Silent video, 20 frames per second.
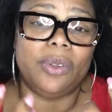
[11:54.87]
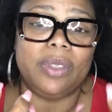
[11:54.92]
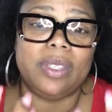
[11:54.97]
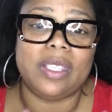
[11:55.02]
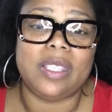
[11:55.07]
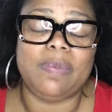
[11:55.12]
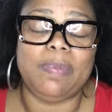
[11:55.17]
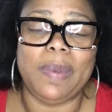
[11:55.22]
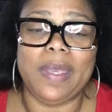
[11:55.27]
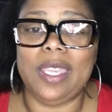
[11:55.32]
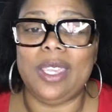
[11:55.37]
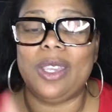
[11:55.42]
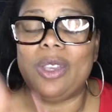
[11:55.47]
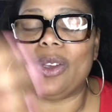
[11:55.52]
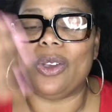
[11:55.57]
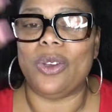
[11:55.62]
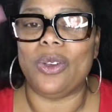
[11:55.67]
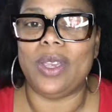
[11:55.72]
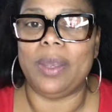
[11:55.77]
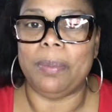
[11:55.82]
the
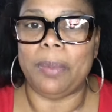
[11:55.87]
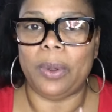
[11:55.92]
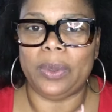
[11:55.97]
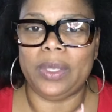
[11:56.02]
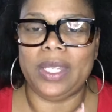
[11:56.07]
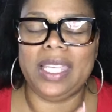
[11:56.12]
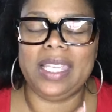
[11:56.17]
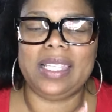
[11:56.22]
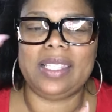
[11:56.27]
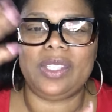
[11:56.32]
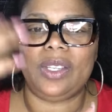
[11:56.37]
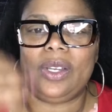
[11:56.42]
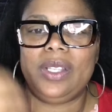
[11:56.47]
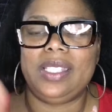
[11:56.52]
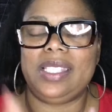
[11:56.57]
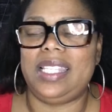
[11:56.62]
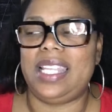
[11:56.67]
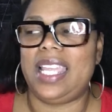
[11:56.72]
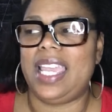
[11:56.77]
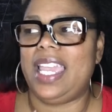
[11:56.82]
speaker, and Monique is on
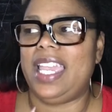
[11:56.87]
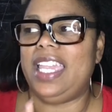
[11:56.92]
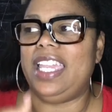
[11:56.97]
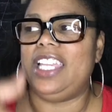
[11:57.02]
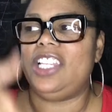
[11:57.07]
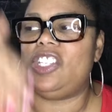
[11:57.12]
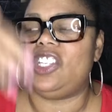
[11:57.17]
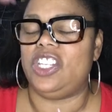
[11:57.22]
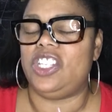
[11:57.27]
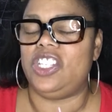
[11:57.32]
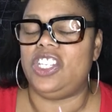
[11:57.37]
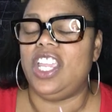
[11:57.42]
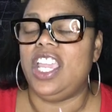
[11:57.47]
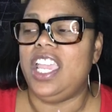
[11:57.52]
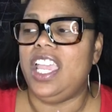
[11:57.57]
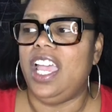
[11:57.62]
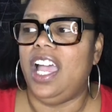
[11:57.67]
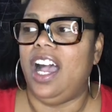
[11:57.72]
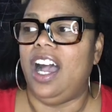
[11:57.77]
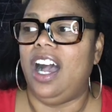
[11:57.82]
stage, and
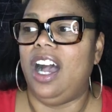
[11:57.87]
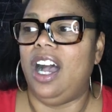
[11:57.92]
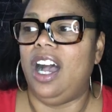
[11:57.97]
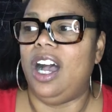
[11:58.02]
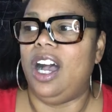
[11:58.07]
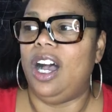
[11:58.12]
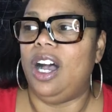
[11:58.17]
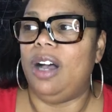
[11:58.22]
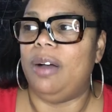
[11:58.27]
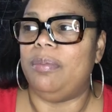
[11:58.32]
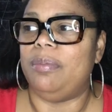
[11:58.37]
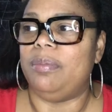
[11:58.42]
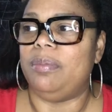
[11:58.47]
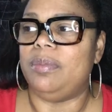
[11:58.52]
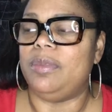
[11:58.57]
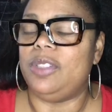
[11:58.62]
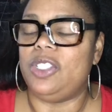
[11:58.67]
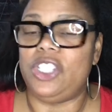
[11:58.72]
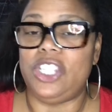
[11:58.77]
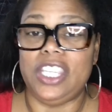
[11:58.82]
um,
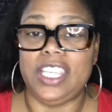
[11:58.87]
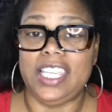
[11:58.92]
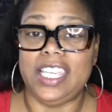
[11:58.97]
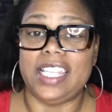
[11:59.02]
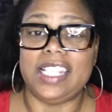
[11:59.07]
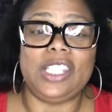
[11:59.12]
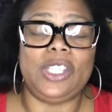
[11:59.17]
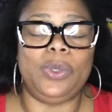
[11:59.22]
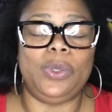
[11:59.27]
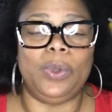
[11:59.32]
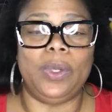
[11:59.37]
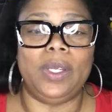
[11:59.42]
she gets to